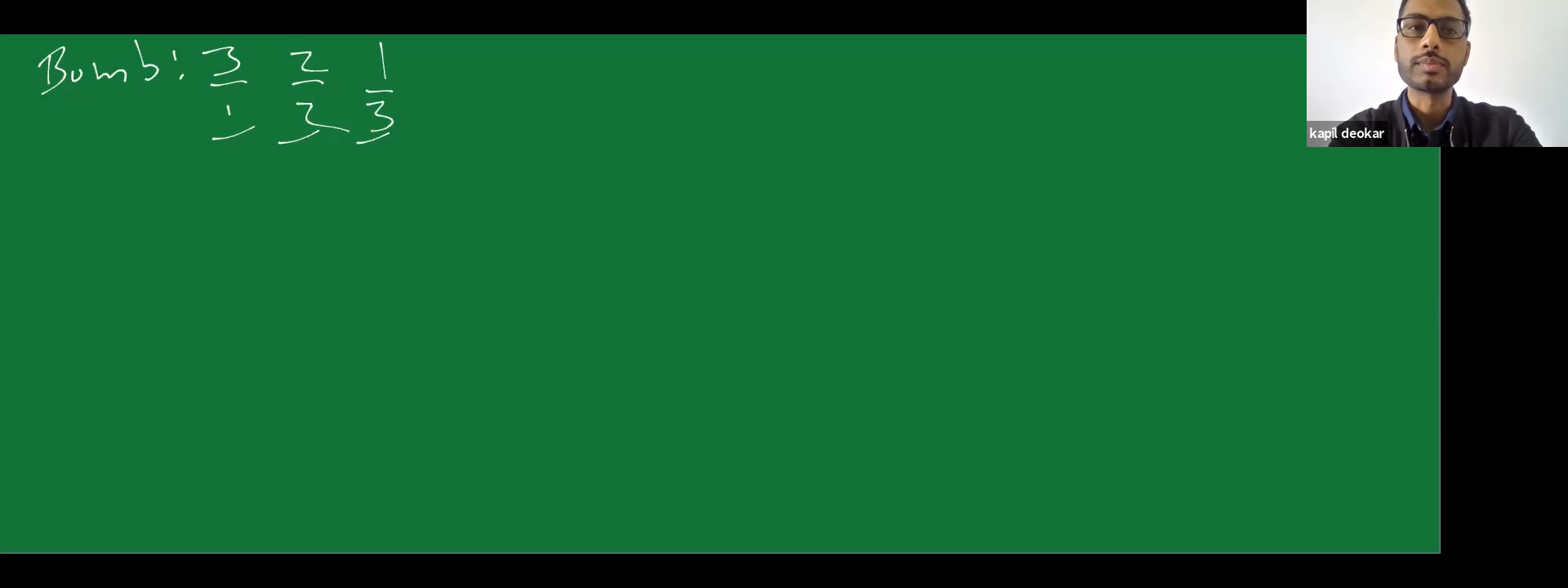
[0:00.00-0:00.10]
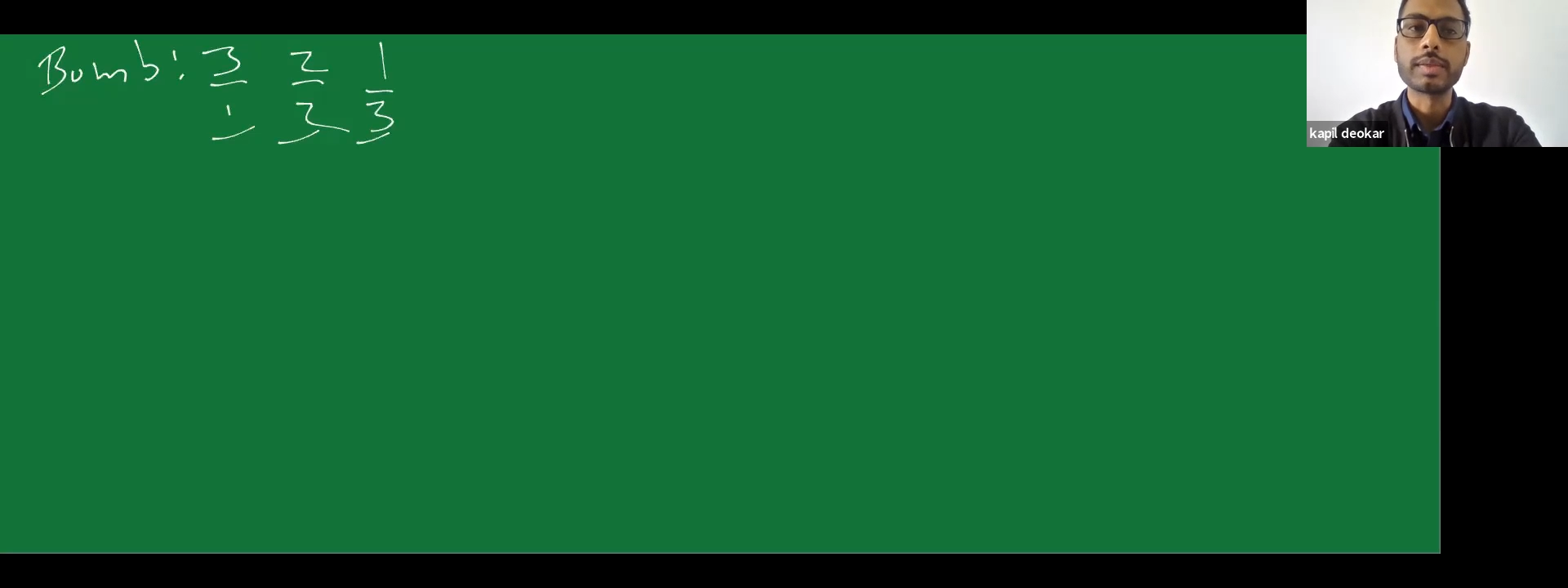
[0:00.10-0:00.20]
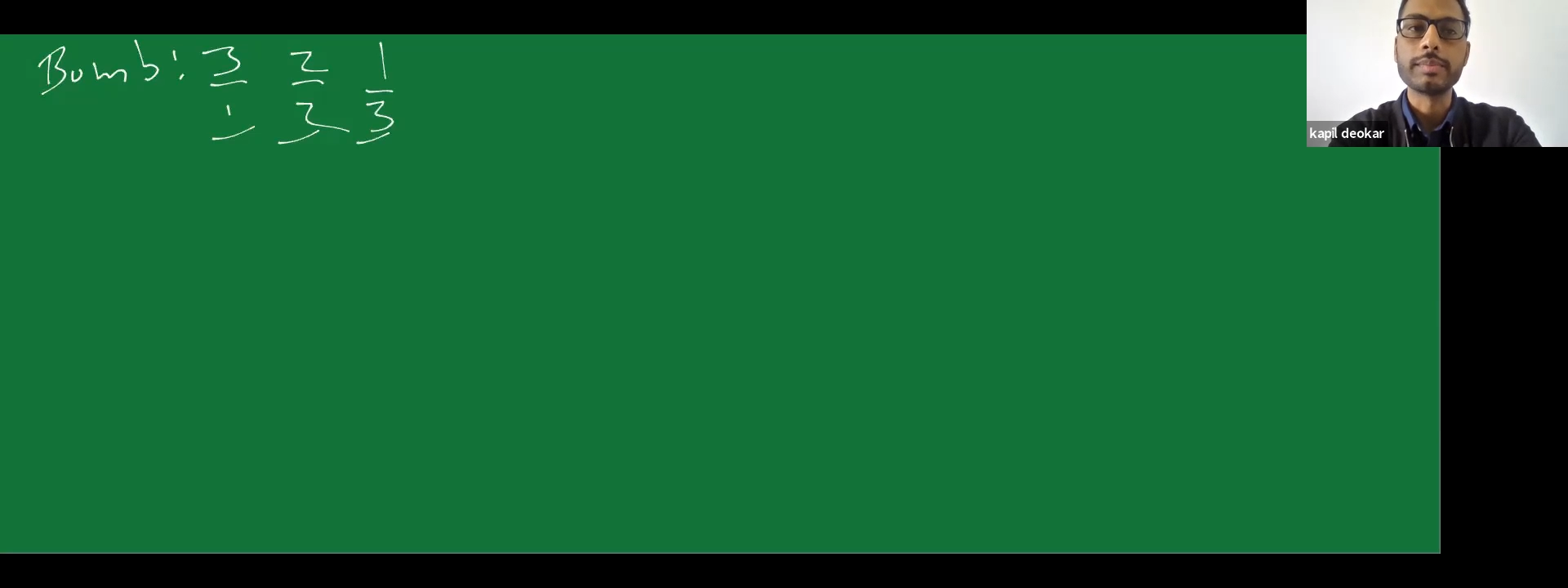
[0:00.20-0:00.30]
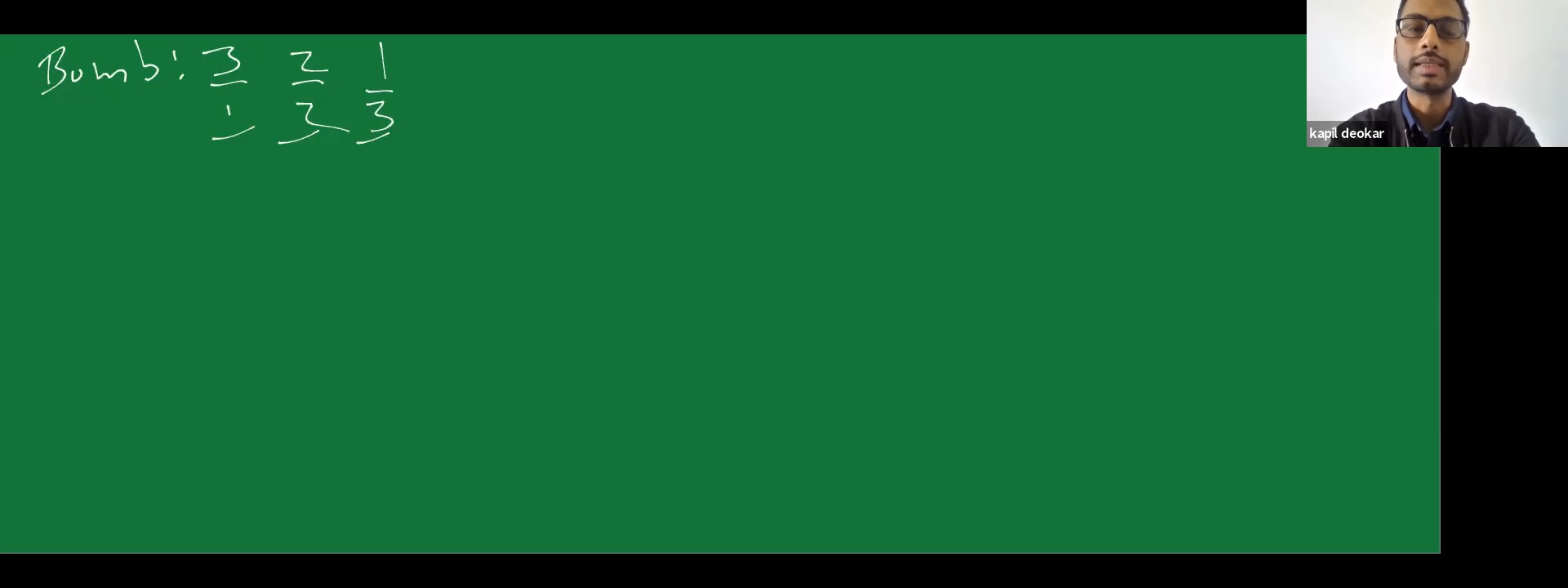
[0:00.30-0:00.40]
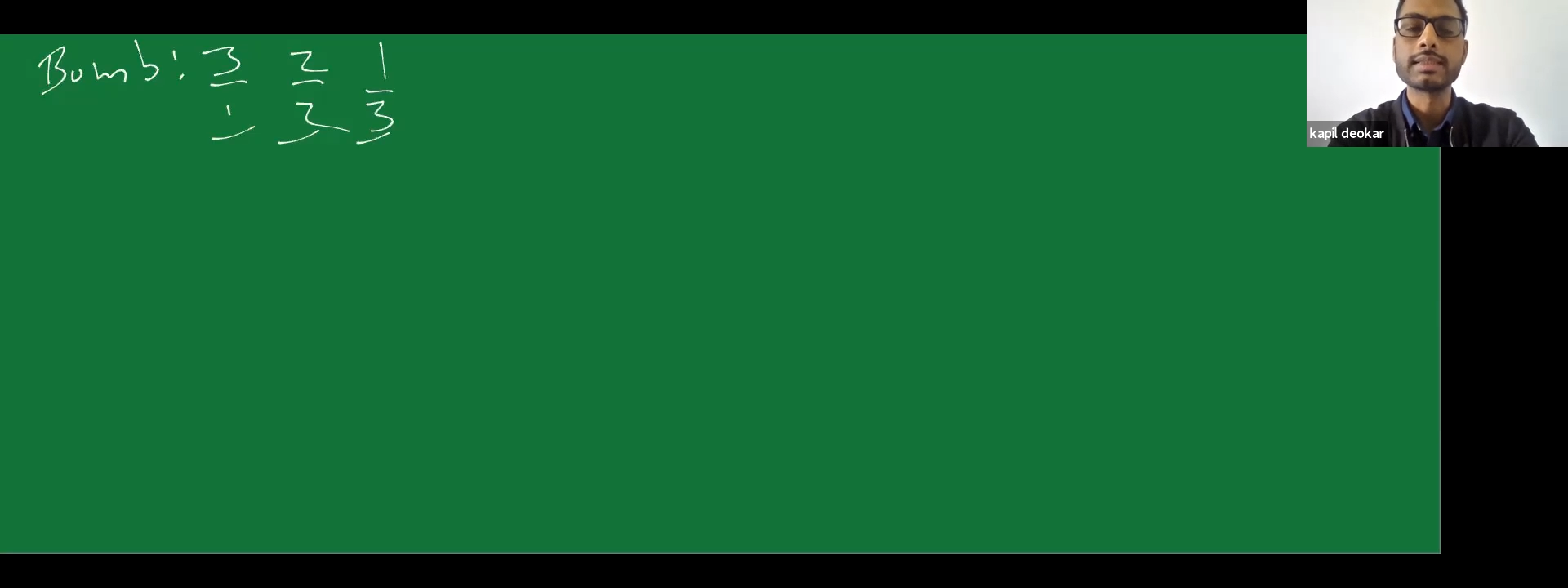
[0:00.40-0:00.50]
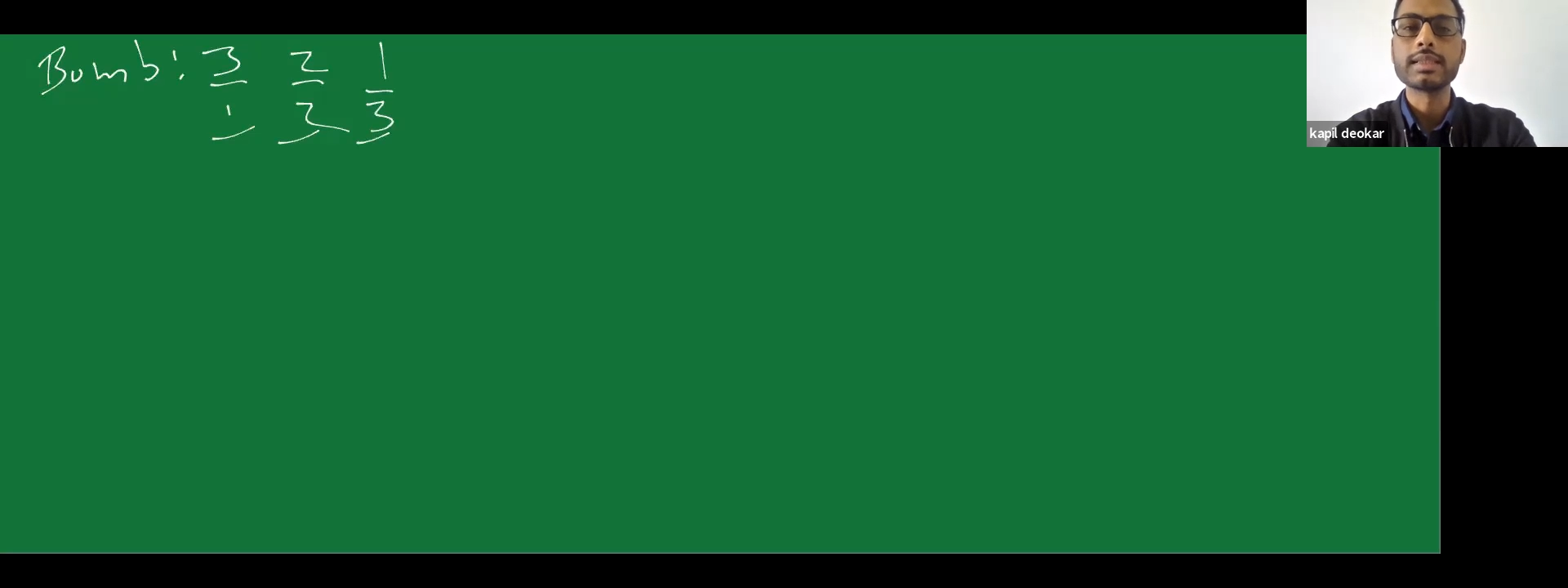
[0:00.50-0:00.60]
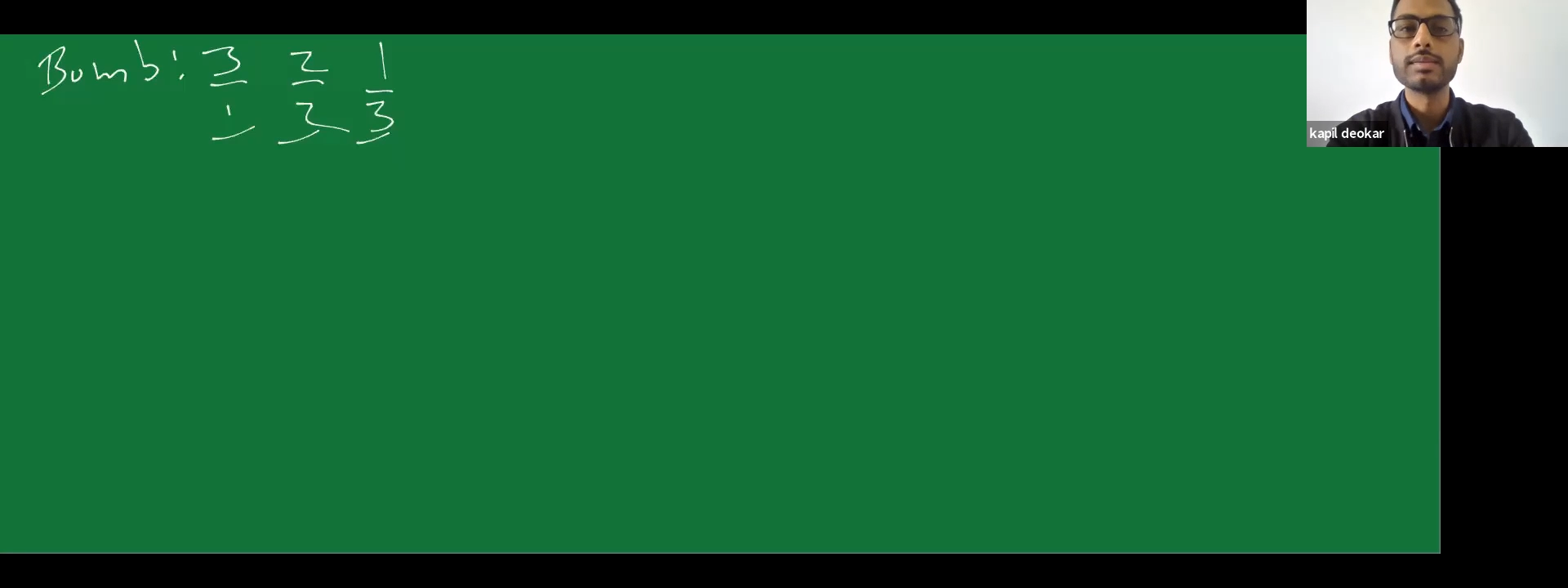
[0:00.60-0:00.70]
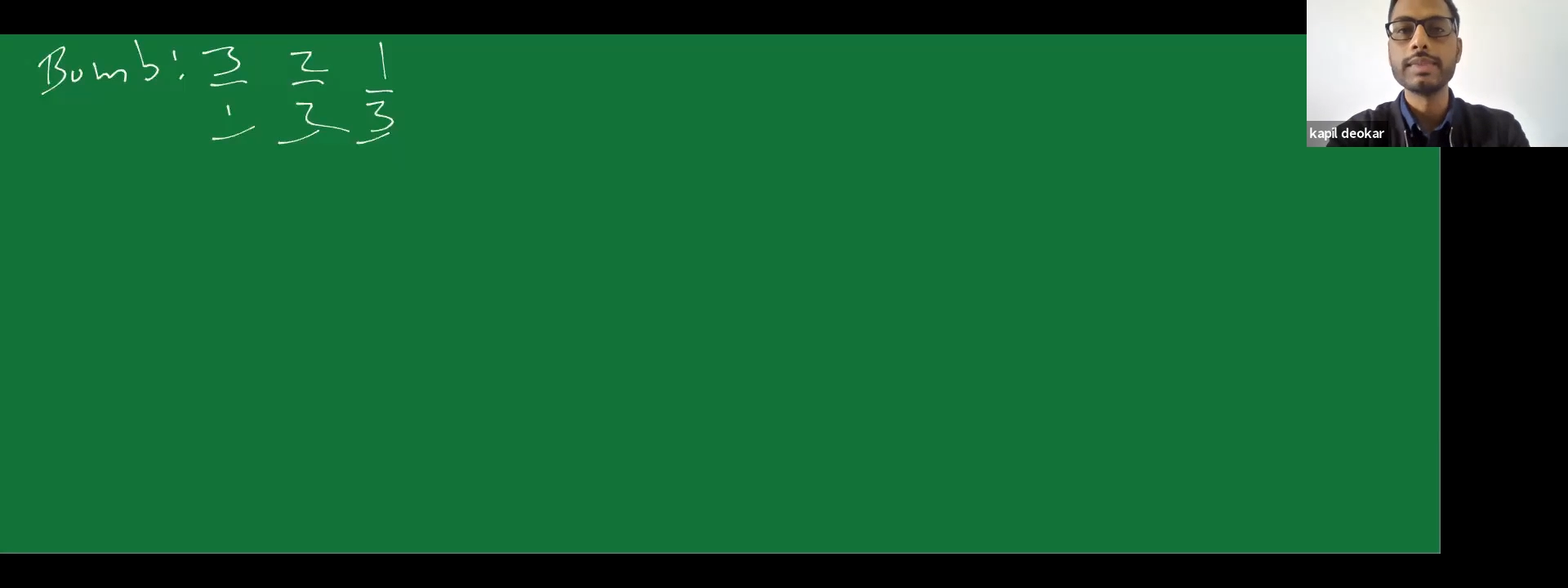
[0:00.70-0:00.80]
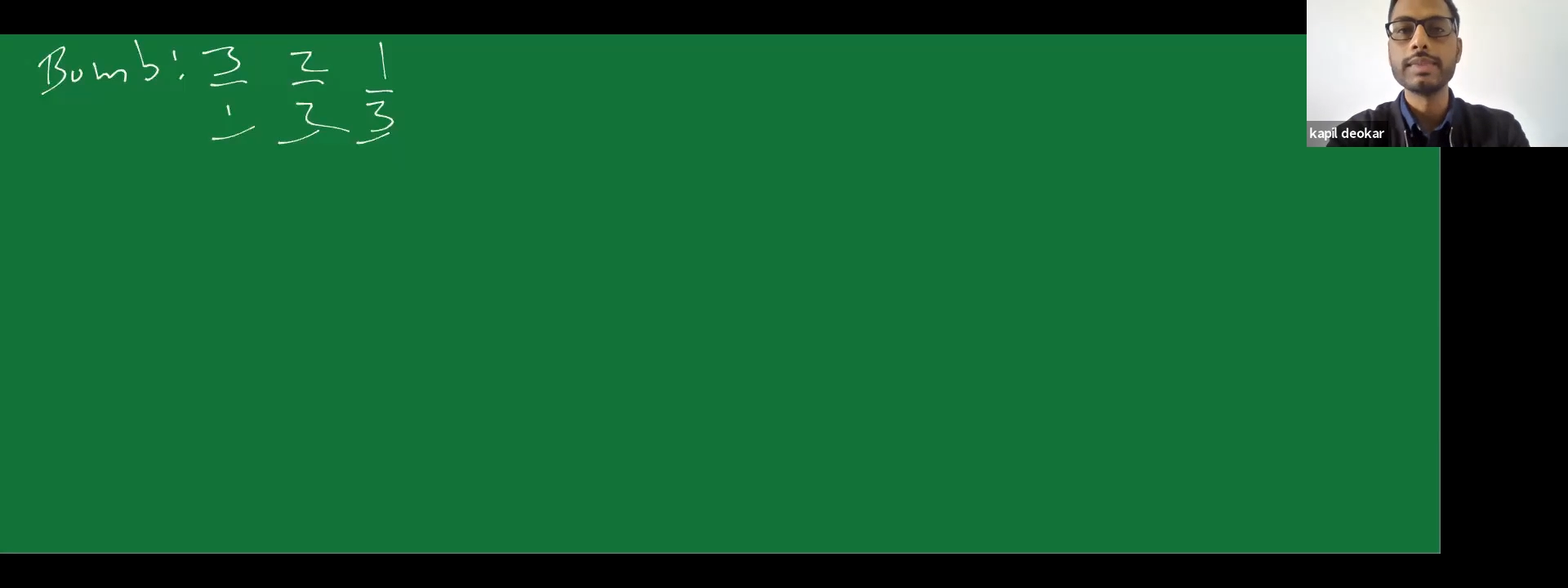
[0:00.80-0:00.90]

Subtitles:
permutation